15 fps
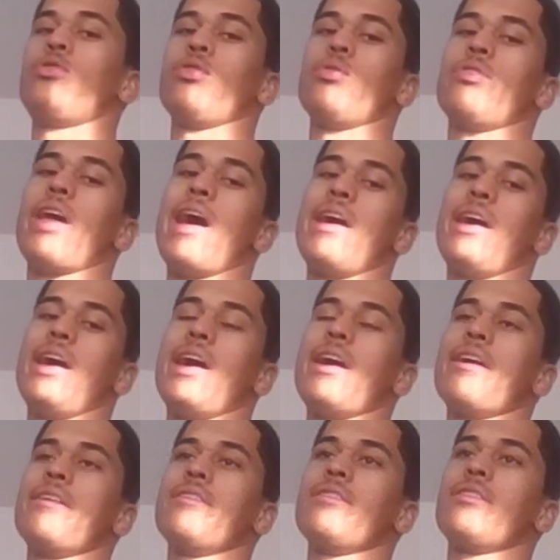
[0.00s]
do that
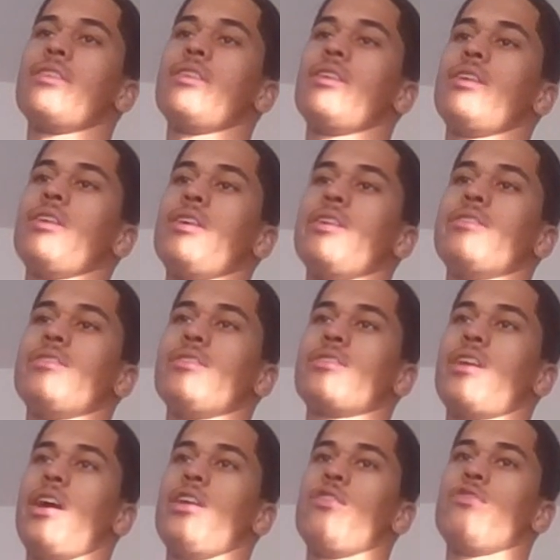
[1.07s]
and it
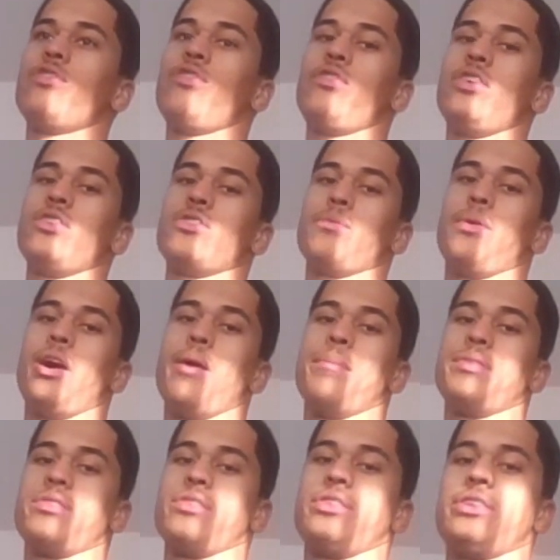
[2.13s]
just kind of defeats the
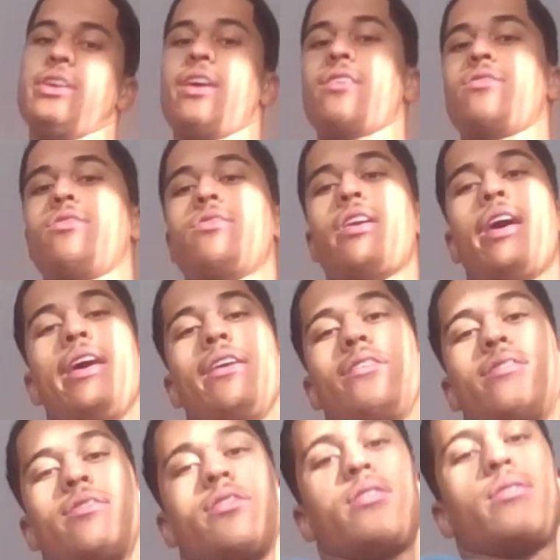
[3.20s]
purpose of the exercise.